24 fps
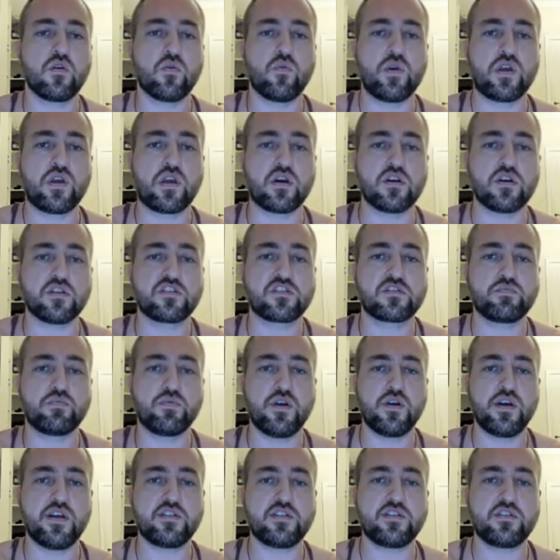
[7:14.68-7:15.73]
we could
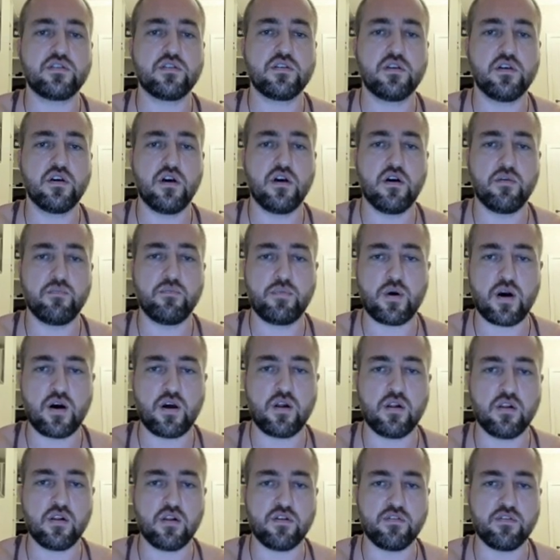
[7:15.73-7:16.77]
split a
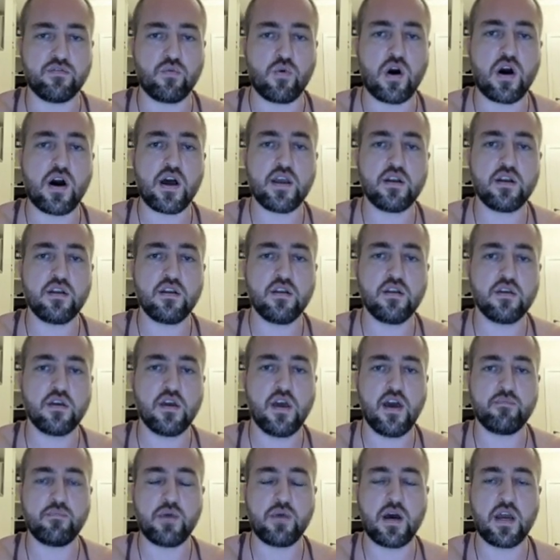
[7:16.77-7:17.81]
bottle of wine
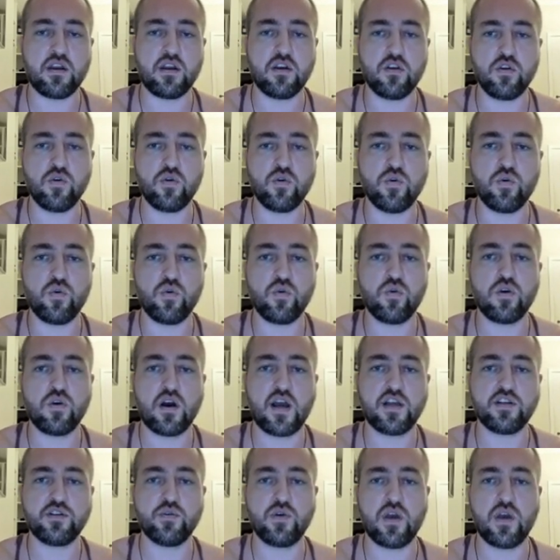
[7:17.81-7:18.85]
at my new,
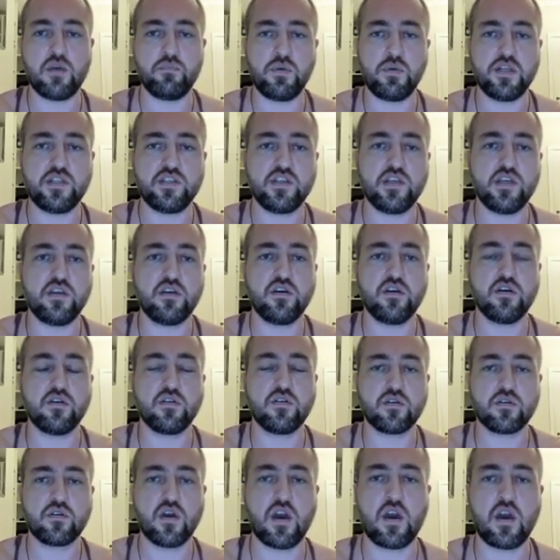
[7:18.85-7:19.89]
I do APT,
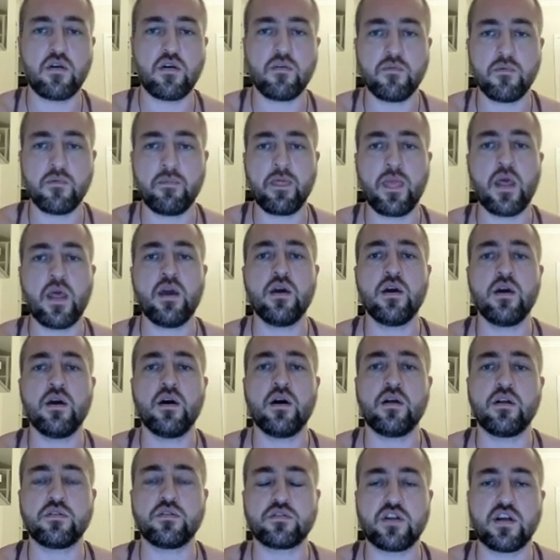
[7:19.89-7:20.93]
okay,
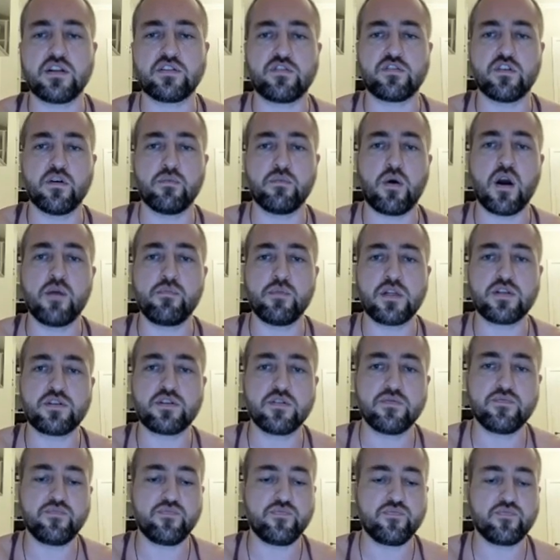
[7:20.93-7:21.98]
stands for apartment,
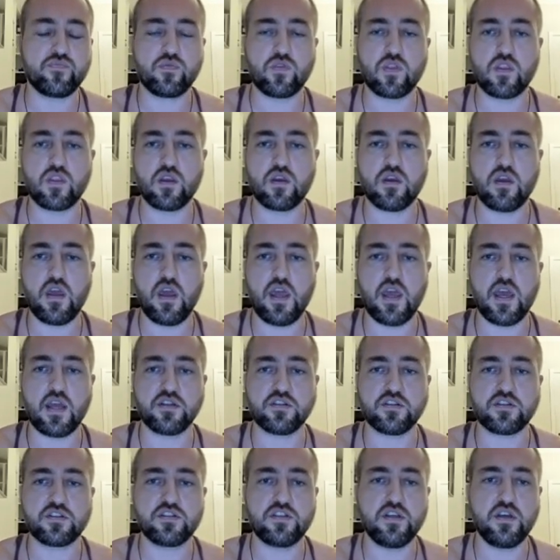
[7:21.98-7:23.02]

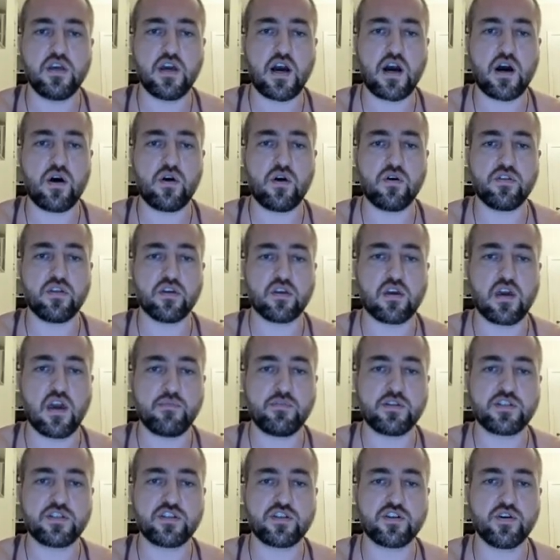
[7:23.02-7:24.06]
and see how the
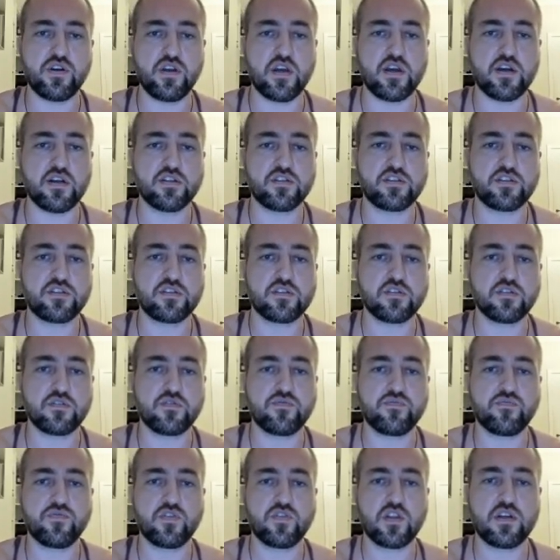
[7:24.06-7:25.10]
chemistry is.
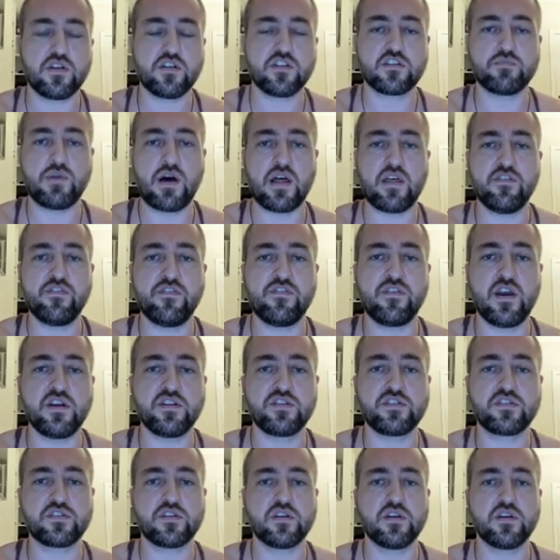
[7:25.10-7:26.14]
Smiley
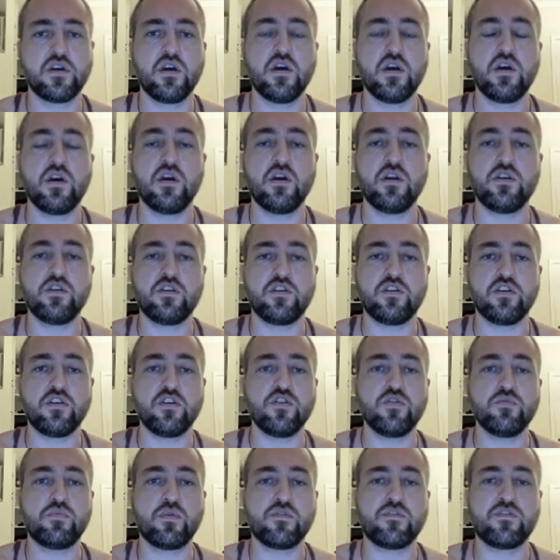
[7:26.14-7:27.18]
face, do
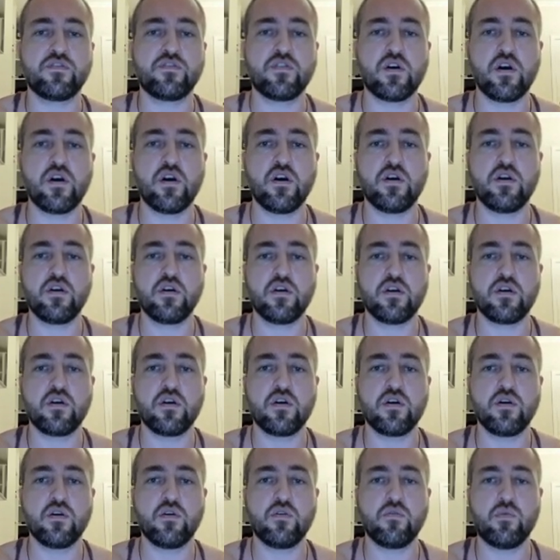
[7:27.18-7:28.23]
you prefer
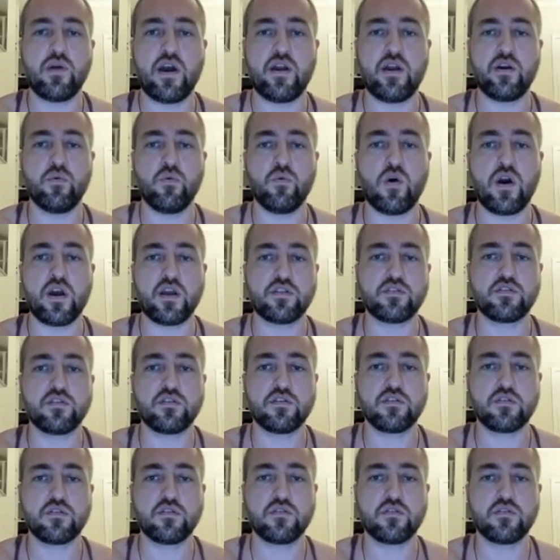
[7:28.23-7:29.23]
red or white?